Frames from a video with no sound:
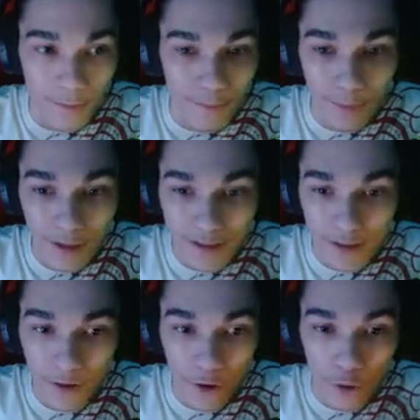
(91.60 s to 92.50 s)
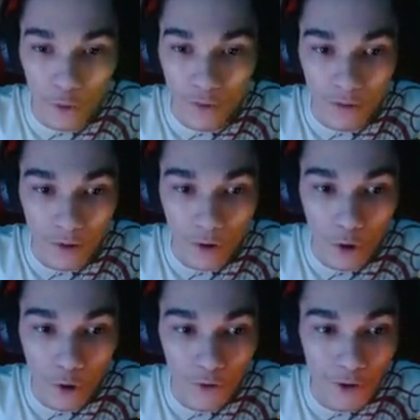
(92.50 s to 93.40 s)
What? Oh.
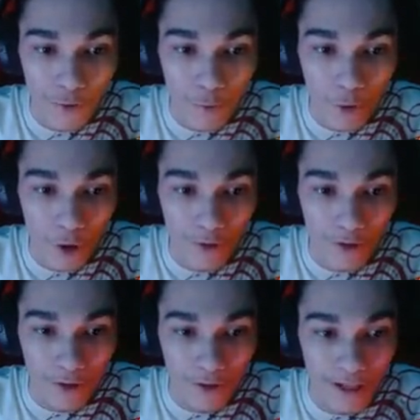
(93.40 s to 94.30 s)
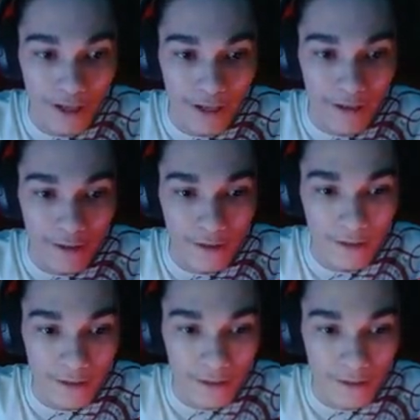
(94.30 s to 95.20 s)
Oh, there you are. Okay.
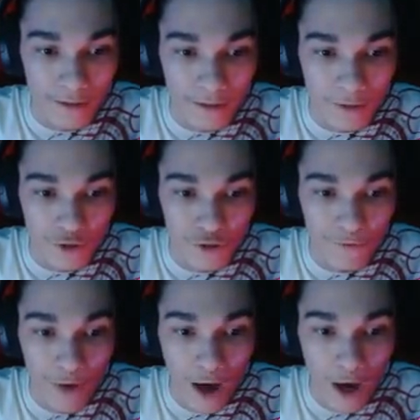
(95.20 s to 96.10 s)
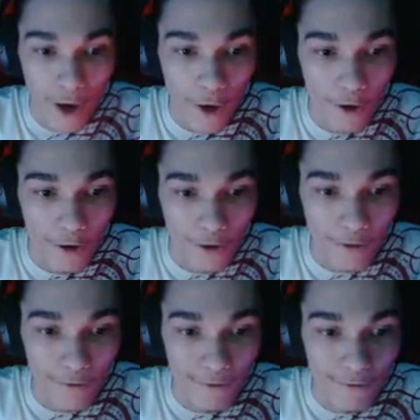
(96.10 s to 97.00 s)
Fire!
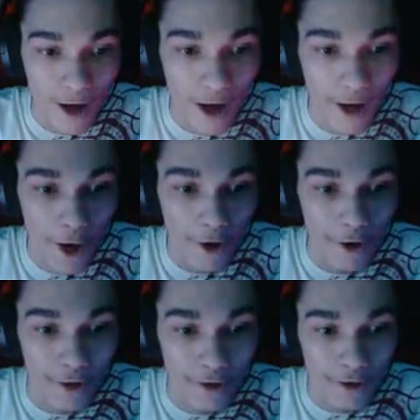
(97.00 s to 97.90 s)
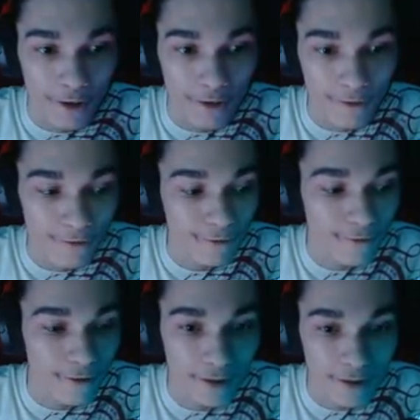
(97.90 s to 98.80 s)
Fire!
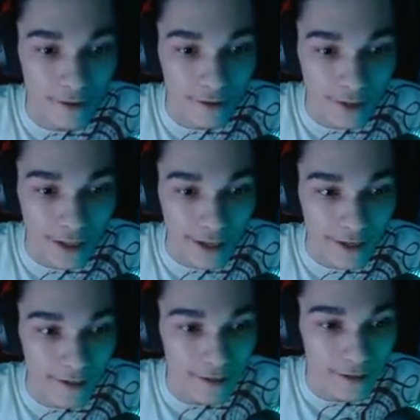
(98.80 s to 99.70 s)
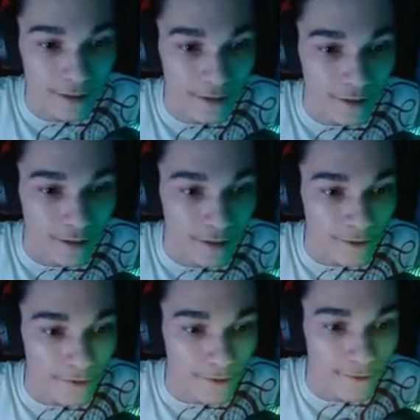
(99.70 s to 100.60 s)
Okay.
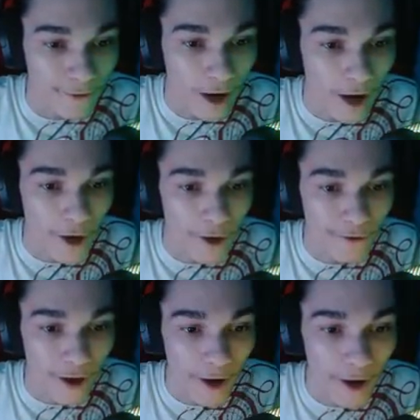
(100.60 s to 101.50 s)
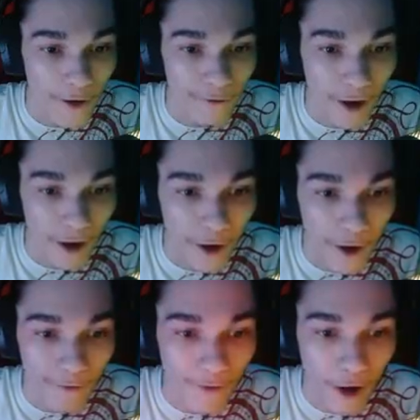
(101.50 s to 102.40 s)
Fire, fire,
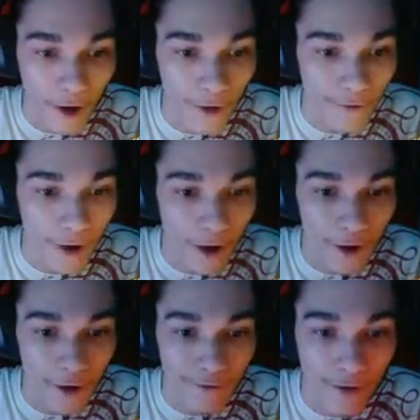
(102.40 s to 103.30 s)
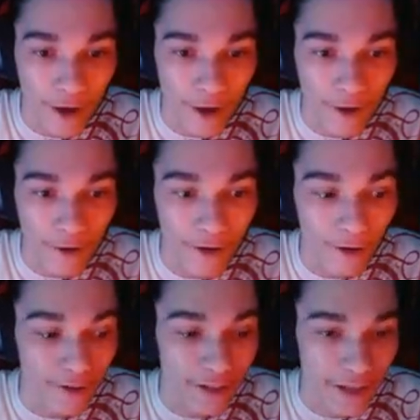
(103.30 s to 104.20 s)
fire, fire, fire, fire.
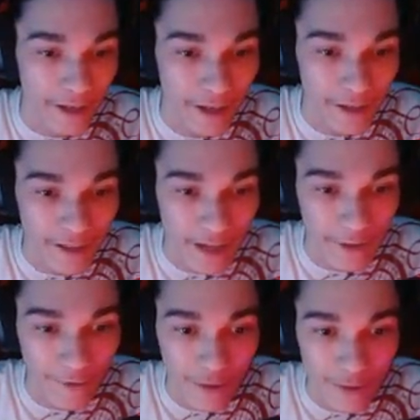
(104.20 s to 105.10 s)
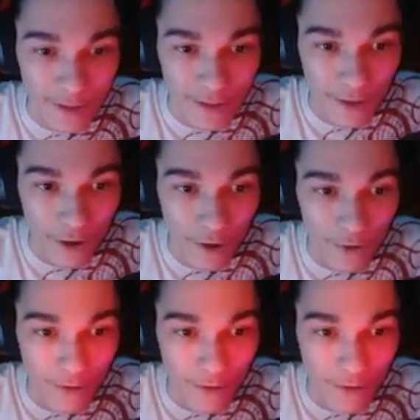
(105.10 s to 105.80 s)
Okay, I sacrificed myself. Oh.